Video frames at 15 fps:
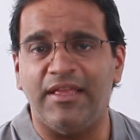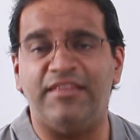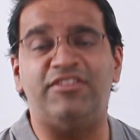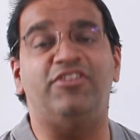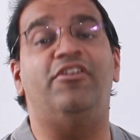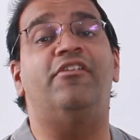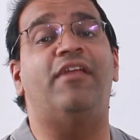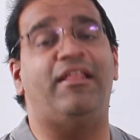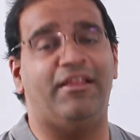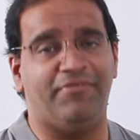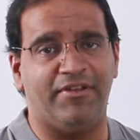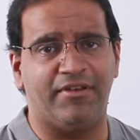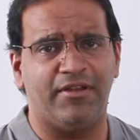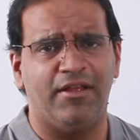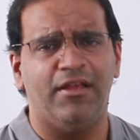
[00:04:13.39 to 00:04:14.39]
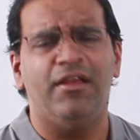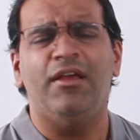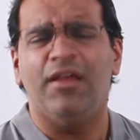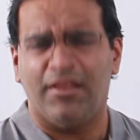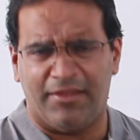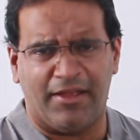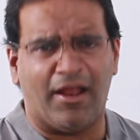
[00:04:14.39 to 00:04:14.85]
It's irrelevant.
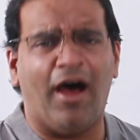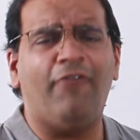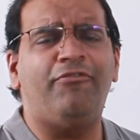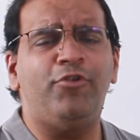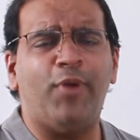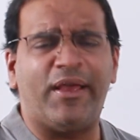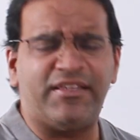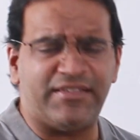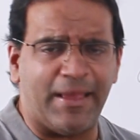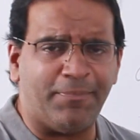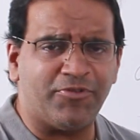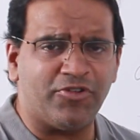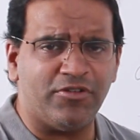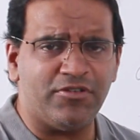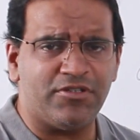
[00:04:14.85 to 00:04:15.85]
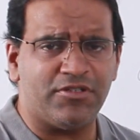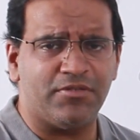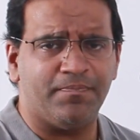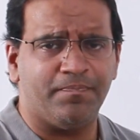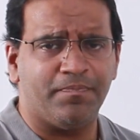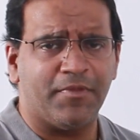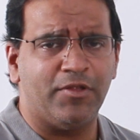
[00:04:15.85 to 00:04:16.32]
There are few
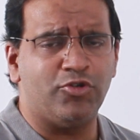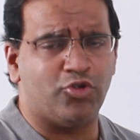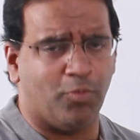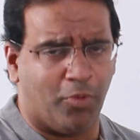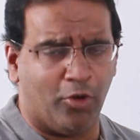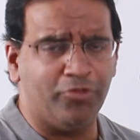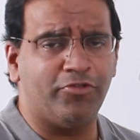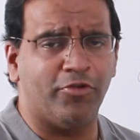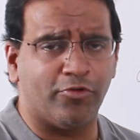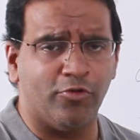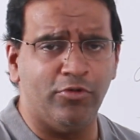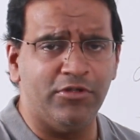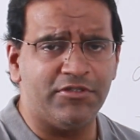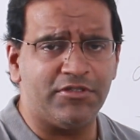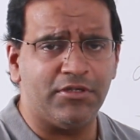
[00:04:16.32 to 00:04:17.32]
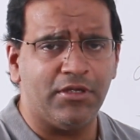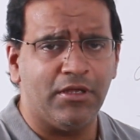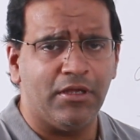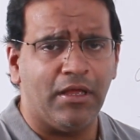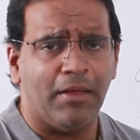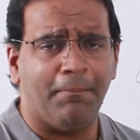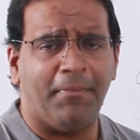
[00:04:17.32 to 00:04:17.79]
exceptions to both the
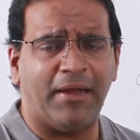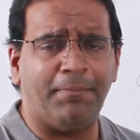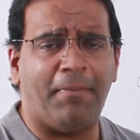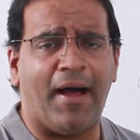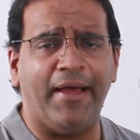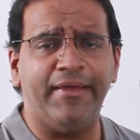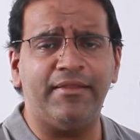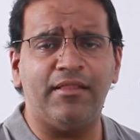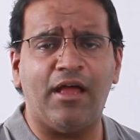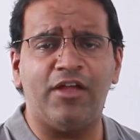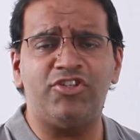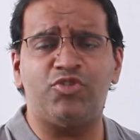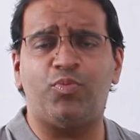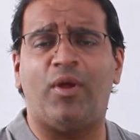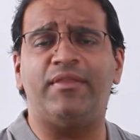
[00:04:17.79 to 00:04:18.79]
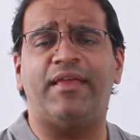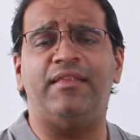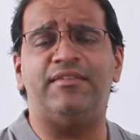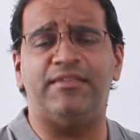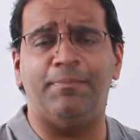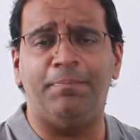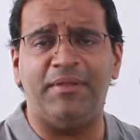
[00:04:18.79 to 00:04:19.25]
rules, but by and large, one
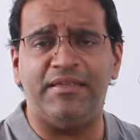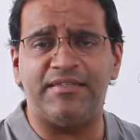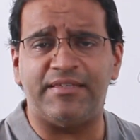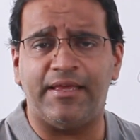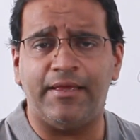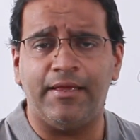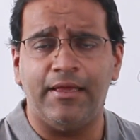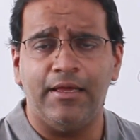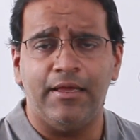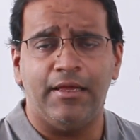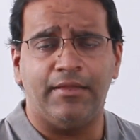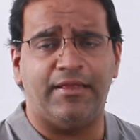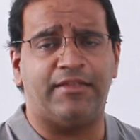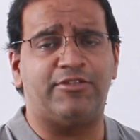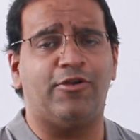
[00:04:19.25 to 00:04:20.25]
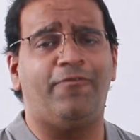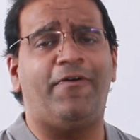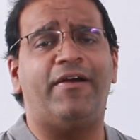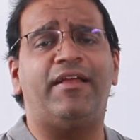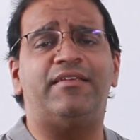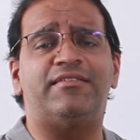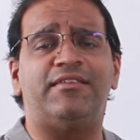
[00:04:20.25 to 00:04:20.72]
can simply say that so
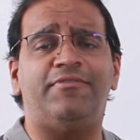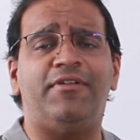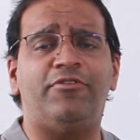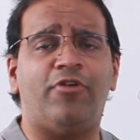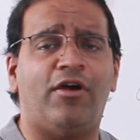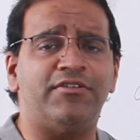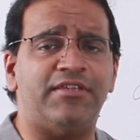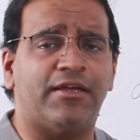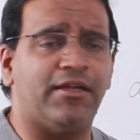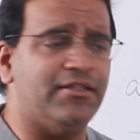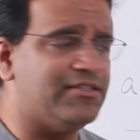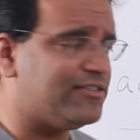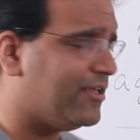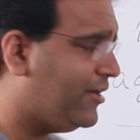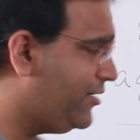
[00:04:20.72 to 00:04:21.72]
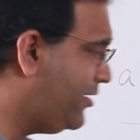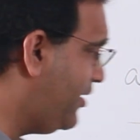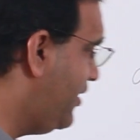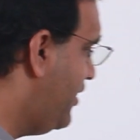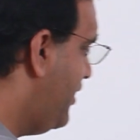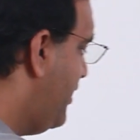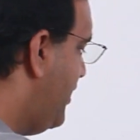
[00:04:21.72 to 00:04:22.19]
far as civil wrongs are concerned,